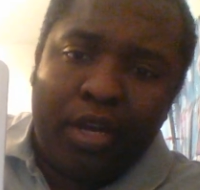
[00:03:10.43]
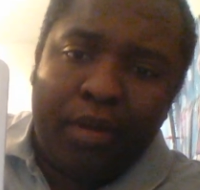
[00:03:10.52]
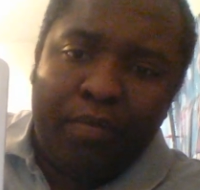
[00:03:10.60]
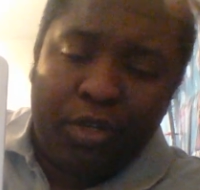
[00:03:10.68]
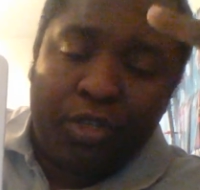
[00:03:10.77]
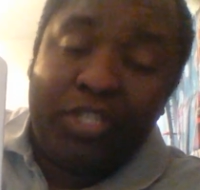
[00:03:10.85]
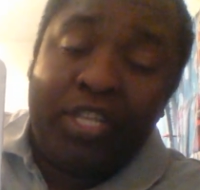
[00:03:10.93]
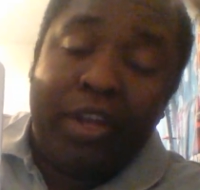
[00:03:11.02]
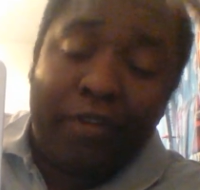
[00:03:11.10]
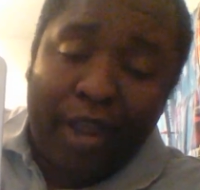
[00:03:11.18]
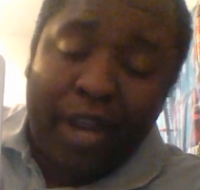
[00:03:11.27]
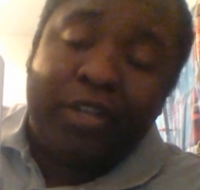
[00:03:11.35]
your
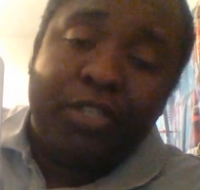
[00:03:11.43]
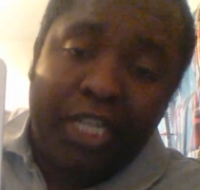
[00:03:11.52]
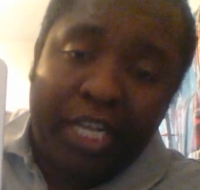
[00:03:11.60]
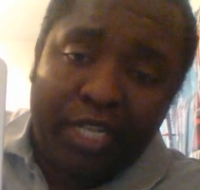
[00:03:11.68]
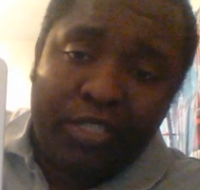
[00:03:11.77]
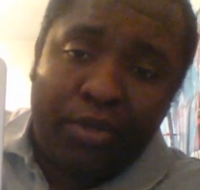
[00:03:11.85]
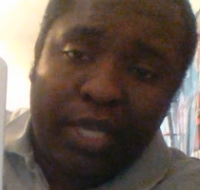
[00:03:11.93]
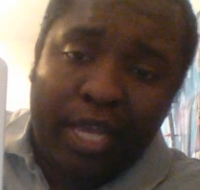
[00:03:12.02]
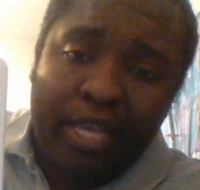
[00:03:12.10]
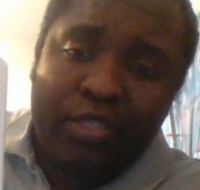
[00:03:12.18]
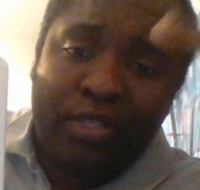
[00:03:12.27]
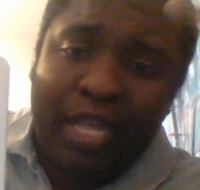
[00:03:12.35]
scale factor change,
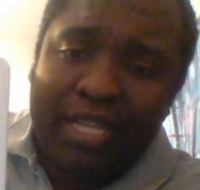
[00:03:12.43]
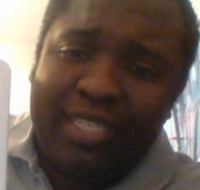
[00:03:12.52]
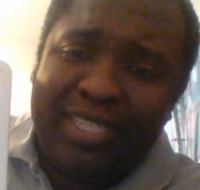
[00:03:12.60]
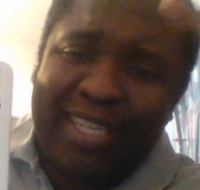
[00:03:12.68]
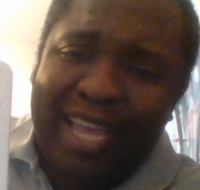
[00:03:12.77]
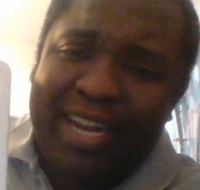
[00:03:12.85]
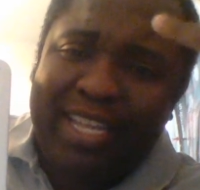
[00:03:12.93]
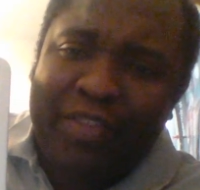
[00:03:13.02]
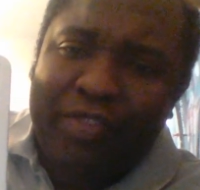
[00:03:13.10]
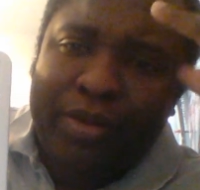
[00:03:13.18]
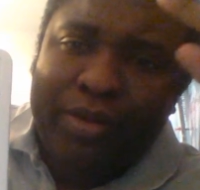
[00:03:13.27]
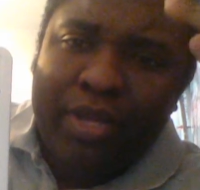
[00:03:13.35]
okay? So that's just kind of
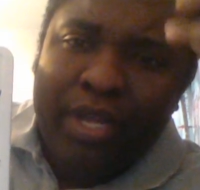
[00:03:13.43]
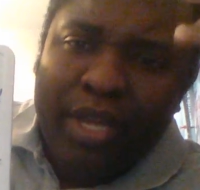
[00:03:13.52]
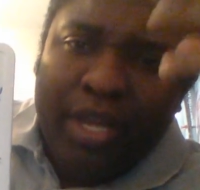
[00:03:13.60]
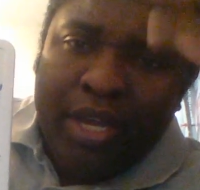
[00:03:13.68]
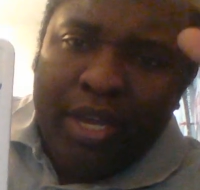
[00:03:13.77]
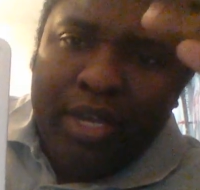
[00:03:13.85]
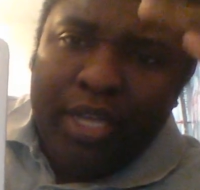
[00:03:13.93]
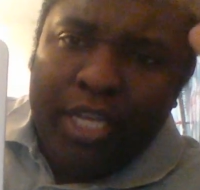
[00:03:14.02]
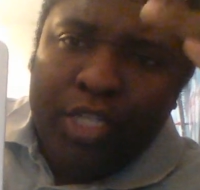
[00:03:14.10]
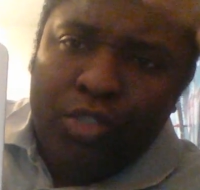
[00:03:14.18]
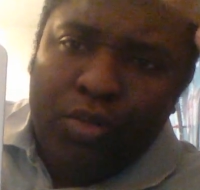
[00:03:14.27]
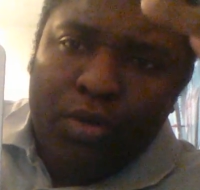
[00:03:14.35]
giving you an
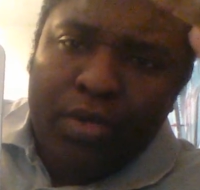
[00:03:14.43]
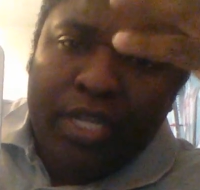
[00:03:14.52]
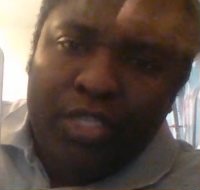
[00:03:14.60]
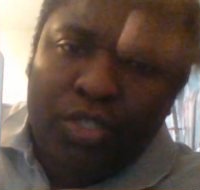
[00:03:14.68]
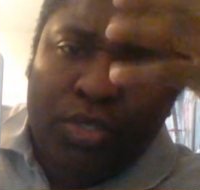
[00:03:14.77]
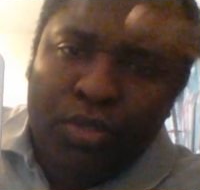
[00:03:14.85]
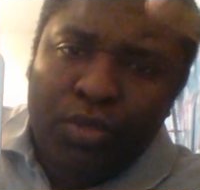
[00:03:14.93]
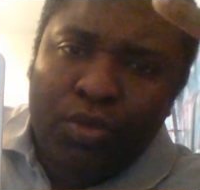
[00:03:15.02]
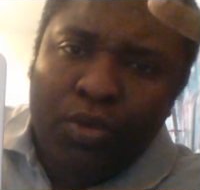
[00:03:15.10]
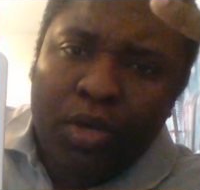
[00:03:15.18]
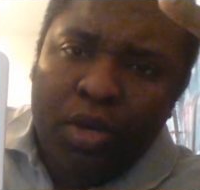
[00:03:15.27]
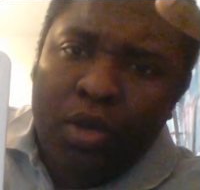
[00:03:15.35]
intro
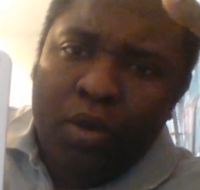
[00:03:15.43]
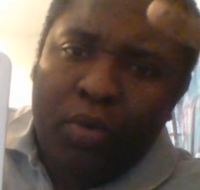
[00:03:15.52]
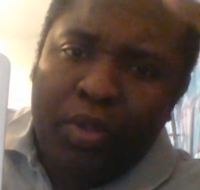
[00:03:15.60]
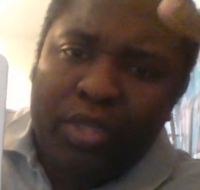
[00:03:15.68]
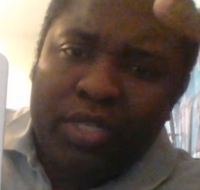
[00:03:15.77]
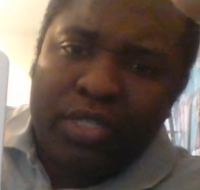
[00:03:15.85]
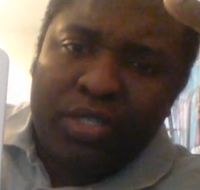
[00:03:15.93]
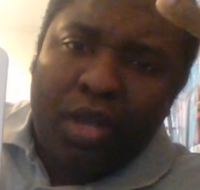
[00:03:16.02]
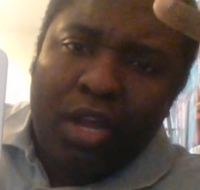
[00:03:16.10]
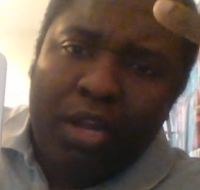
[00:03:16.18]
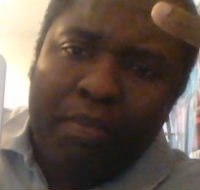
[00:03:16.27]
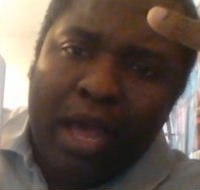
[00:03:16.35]
into what this is
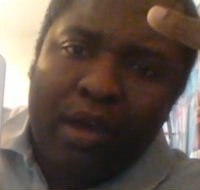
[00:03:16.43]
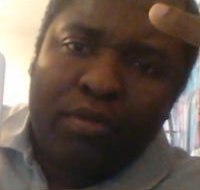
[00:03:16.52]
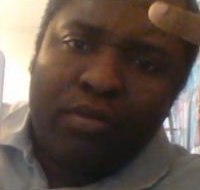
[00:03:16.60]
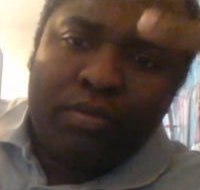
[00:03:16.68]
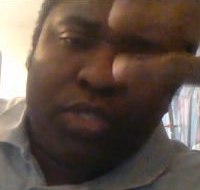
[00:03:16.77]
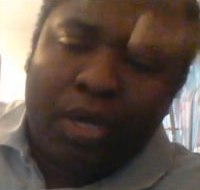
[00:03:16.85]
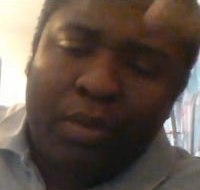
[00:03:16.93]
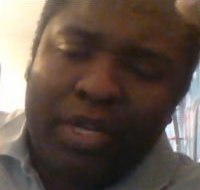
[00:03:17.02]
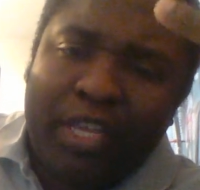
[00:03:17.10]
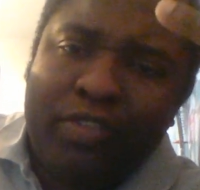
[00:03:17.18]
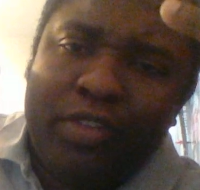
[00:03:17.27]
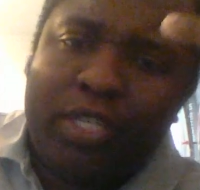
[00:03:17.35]
all about. So I'm going
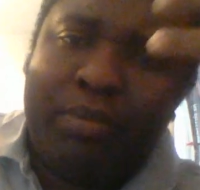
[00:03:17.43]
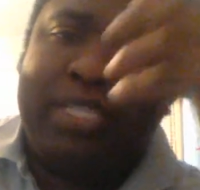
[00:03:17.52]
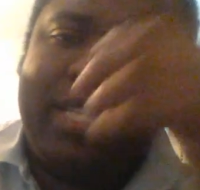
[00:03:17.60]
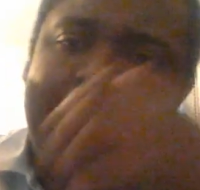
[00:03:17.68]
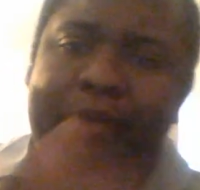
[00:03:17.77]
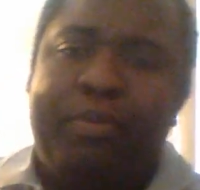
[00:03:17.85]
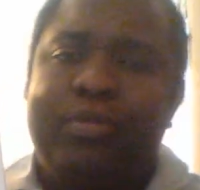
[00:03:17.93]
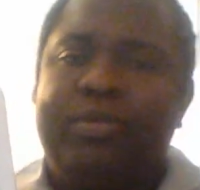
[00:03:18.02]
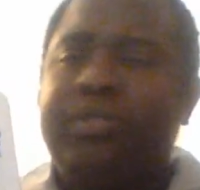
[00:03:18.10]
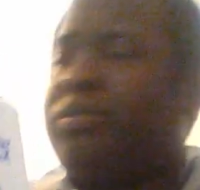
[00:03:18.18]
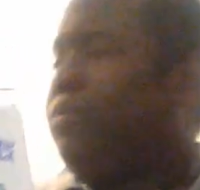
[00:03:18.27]
to give you some examples.